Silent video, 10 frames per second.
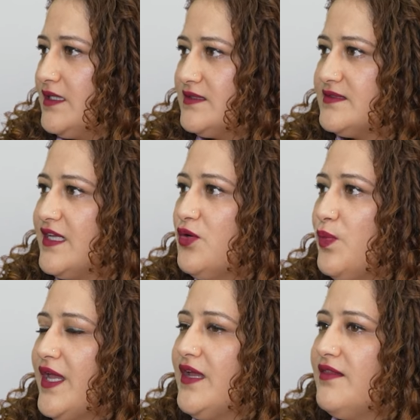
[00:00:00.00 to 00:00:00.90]
Is there a
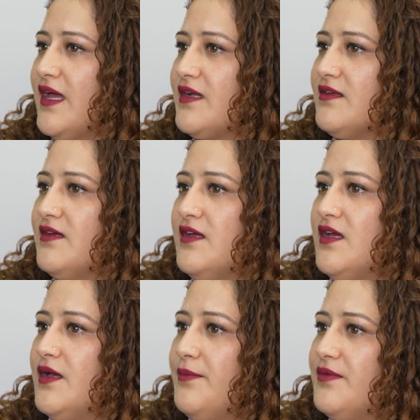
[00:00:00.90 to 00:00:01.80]
way that
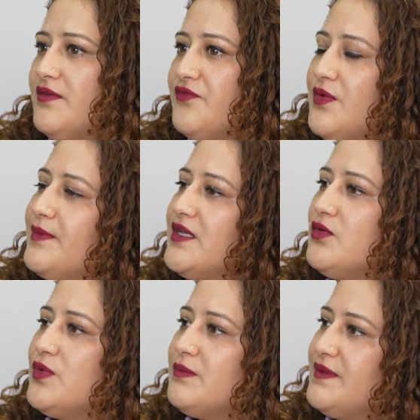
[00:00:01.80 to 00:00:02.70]

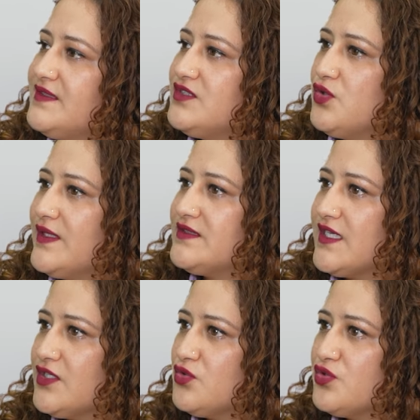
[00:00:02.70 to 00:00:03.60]
women with PCOS
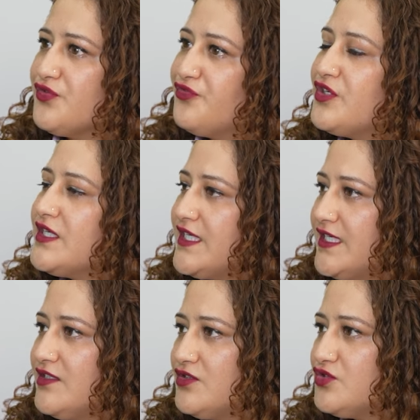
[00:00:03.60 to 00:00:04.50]
can do
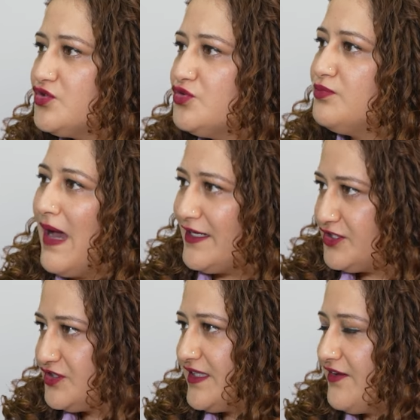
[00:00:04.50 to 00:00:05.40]
differently to
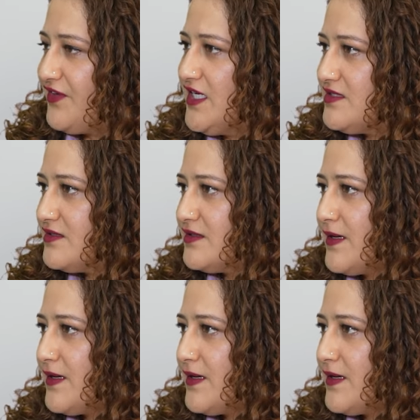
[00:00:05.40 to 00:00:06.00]
manage their weight?